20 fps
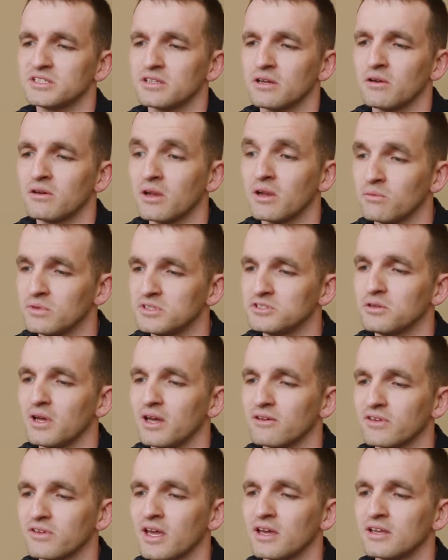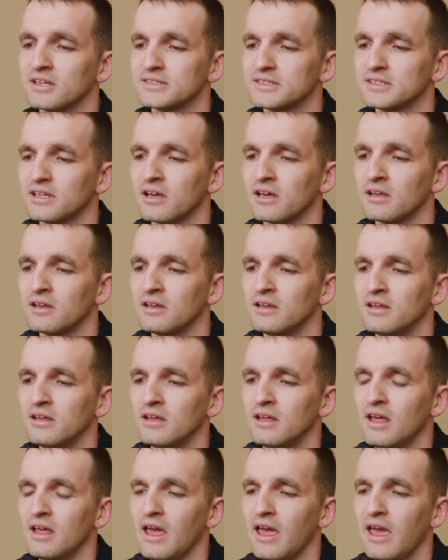zone. I went to Afghanistan,
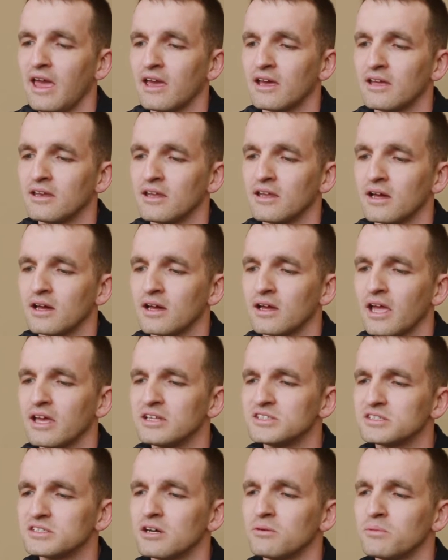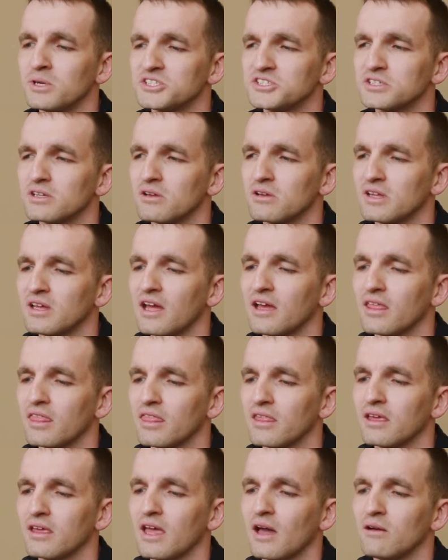and so much so that I
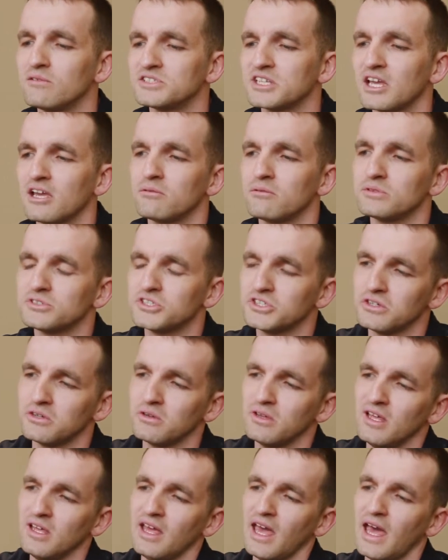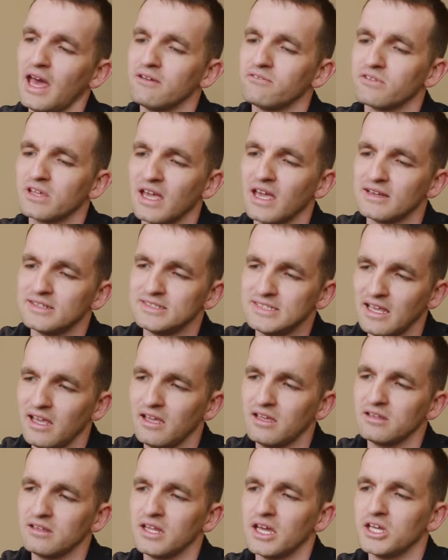think I was able to, having had
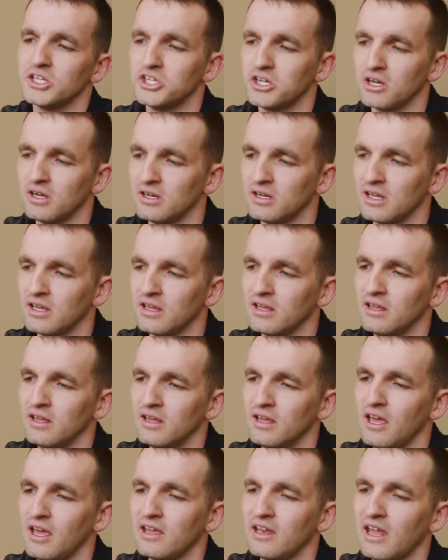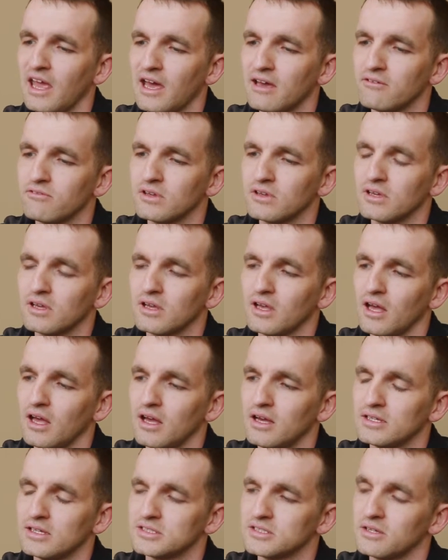taken that journey and having
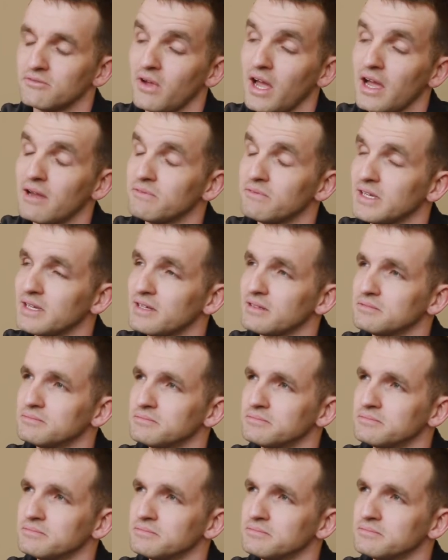survived it,